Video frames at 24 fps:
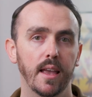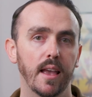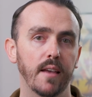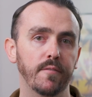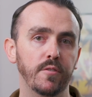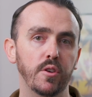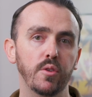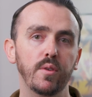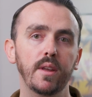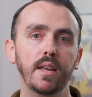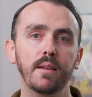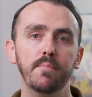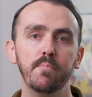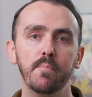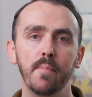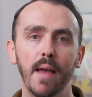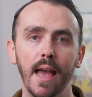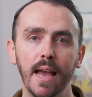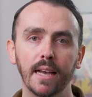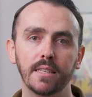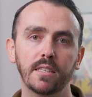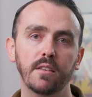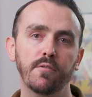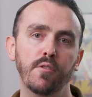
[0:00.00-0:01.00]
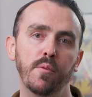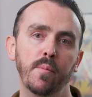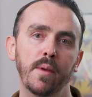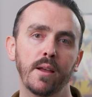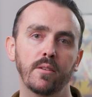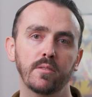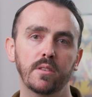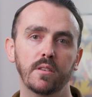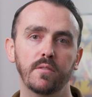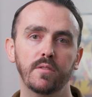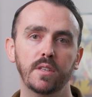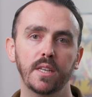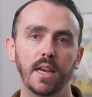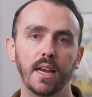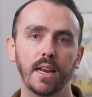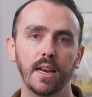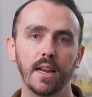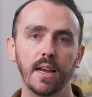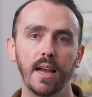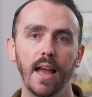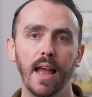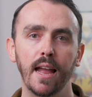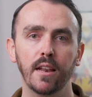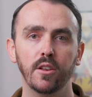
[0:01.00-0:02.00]
If you need massive amounts of
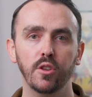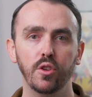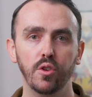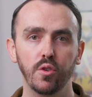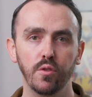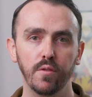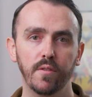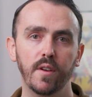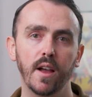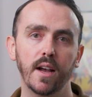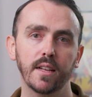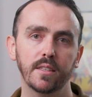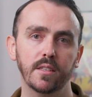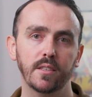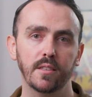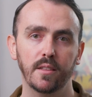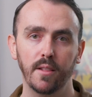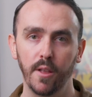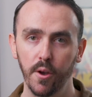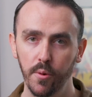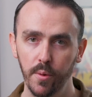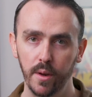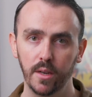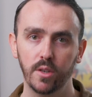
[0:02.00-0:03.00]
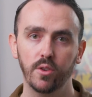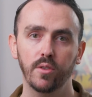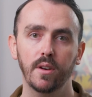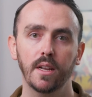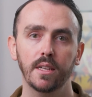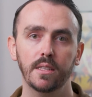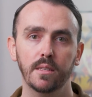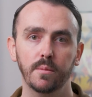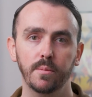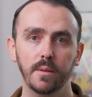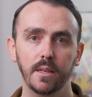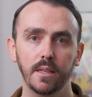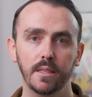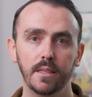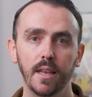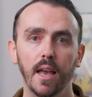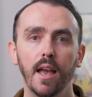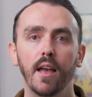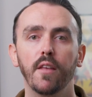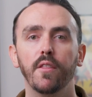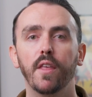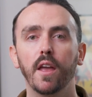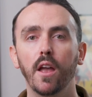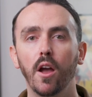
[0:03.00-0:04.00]
data and you've got slow internet speeds,
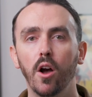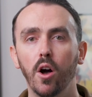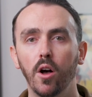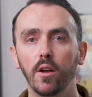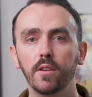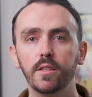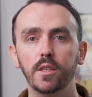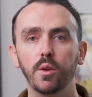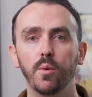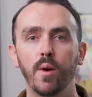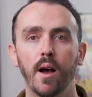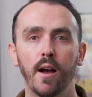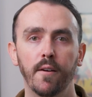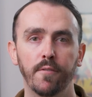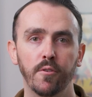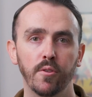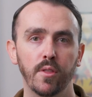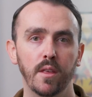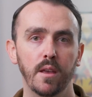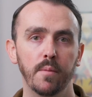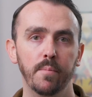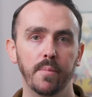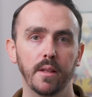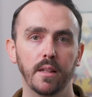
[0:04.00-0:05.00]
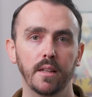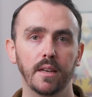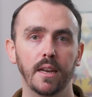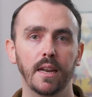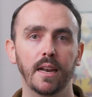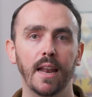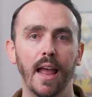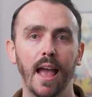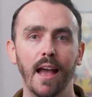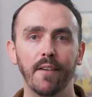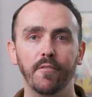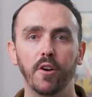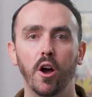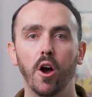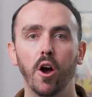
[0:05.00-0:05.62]
they also offer the ability to have